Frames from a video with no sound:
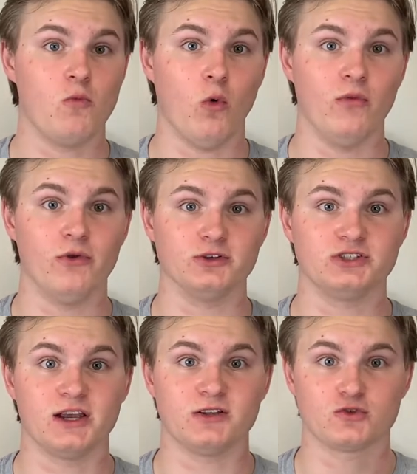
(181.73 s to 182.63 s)
won their
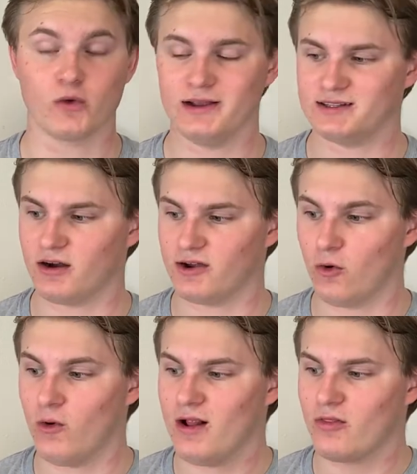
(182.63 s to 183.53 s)
second straight
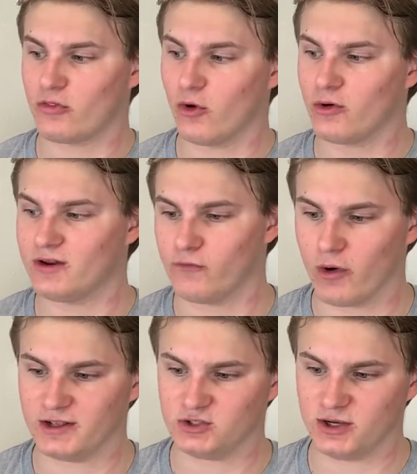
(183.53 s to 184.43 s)
title, third in
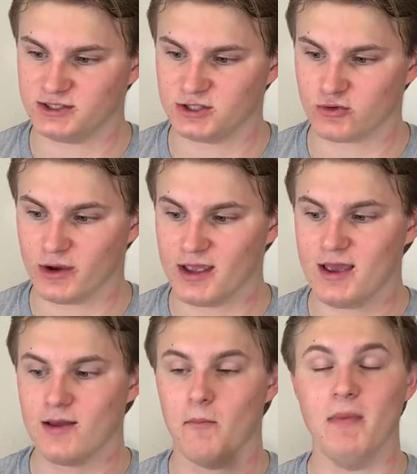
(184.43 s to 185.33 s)
franchise history,
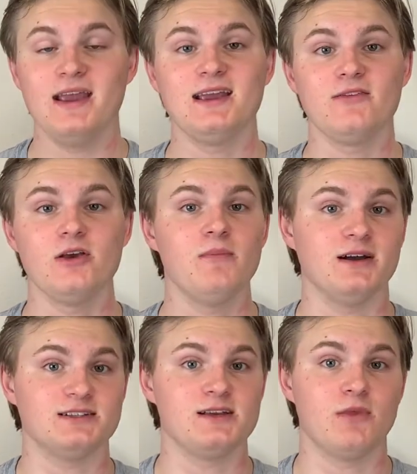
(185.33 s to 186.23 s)
making them
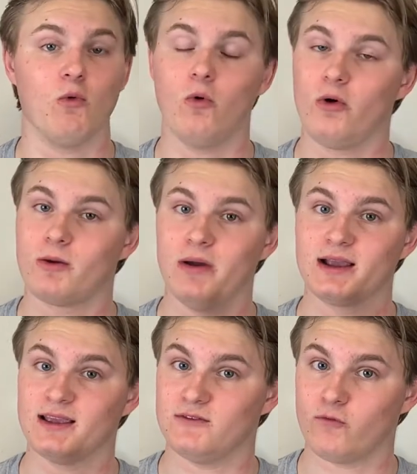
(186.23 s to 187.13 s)
a team that we'll look
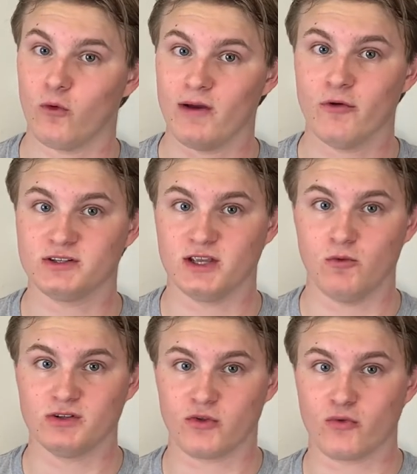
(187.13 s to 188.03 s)
back at forever as they
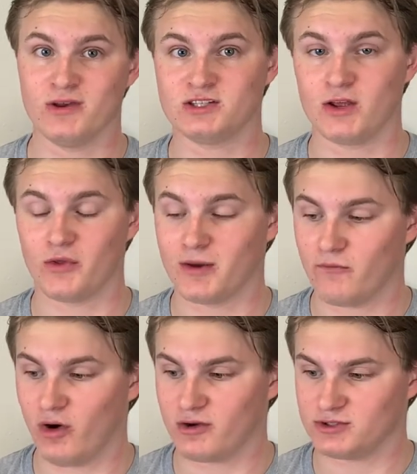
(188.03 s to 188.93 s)
went to three Stanley
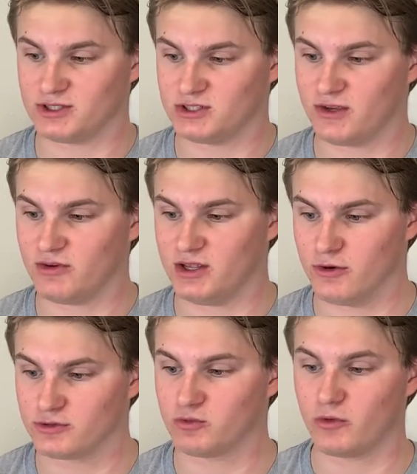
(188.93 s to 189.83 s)
Cup finals in seven
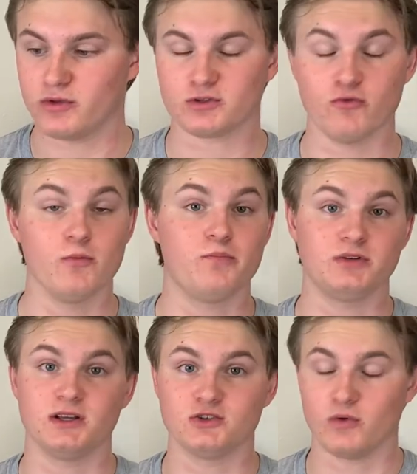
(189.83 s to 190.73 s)
years with this group,
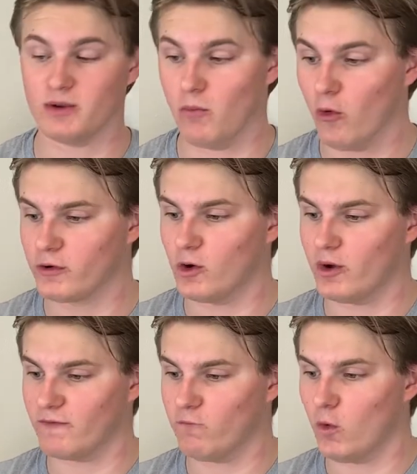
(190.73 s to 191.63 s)
potentially more
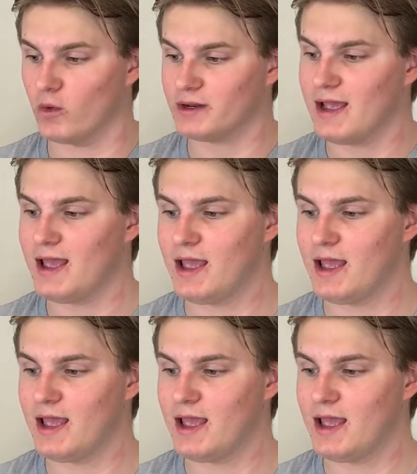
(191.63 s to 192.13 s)
going forward.